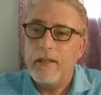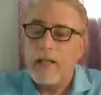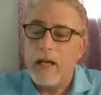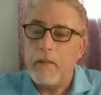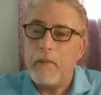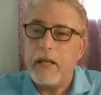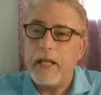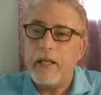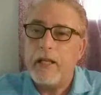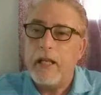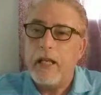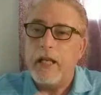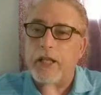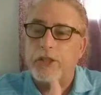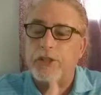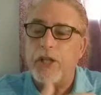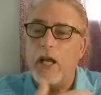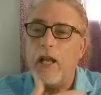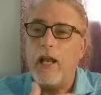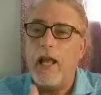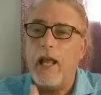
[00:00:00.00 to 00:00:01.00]
I mean,
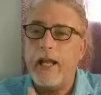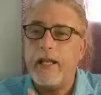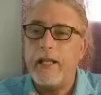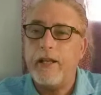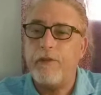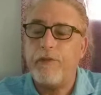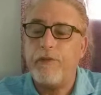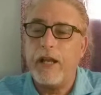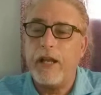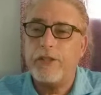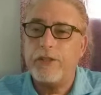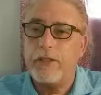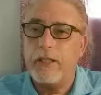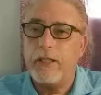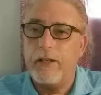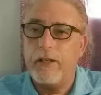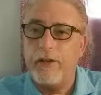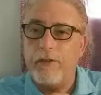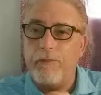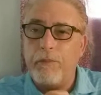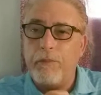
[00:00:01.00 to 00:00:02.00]
it's not like if I,
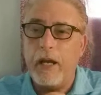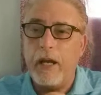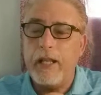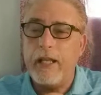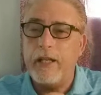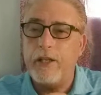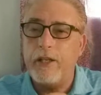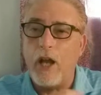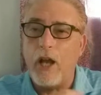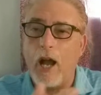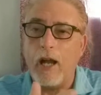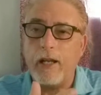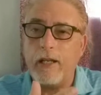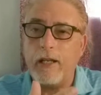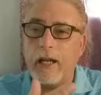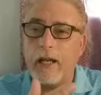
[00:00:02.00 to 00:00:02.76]
buddy in Naga,